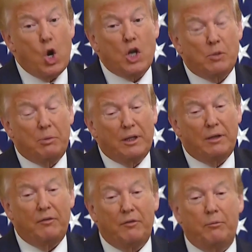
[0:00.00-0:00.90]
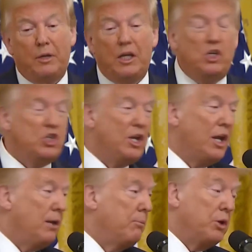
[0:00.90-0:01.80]
Hard to believe, each
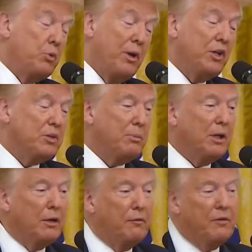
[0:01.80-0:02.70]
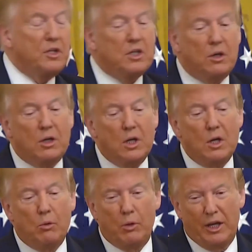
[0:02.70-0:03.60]
day. But 20 is a big difference, and
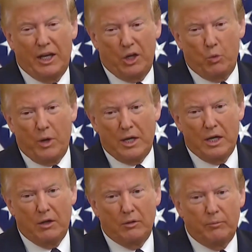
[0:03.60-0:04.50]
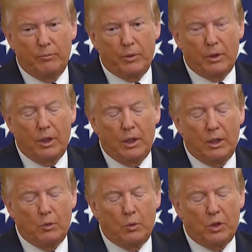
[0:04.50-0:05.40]
we're getting it way down.
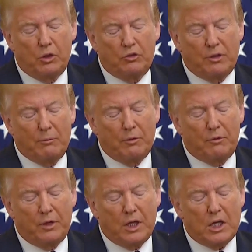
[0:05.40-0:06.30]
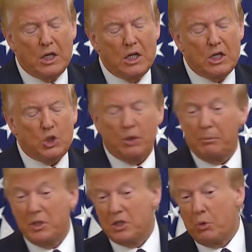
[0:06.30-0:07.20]
And with some of the
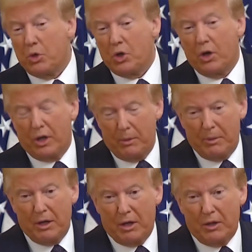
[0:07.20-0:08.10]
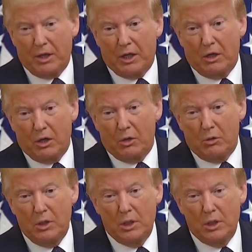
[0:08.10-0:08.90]
treatments that we're talking about, I think it'll go